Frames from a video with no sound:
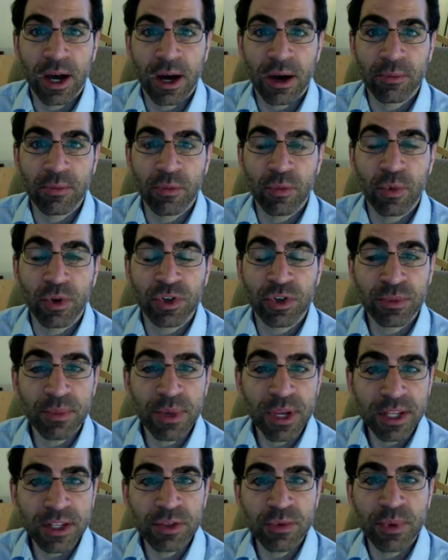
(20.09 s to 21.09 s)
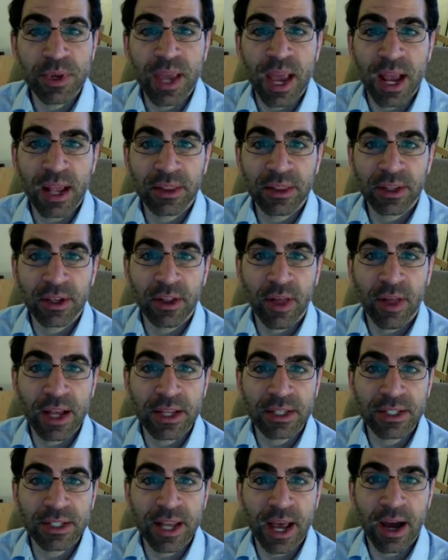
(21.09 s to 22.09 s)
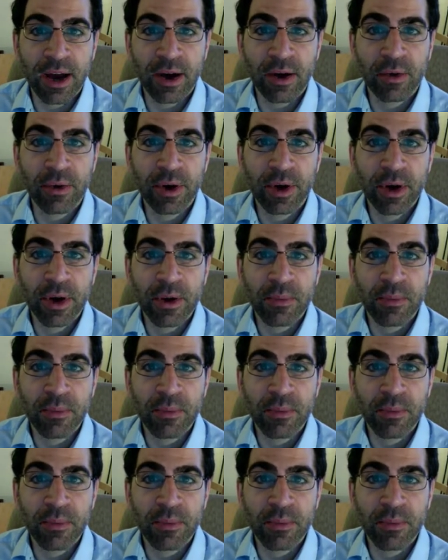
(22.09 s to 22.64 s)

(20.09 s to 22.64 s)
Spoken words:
which means we end the class now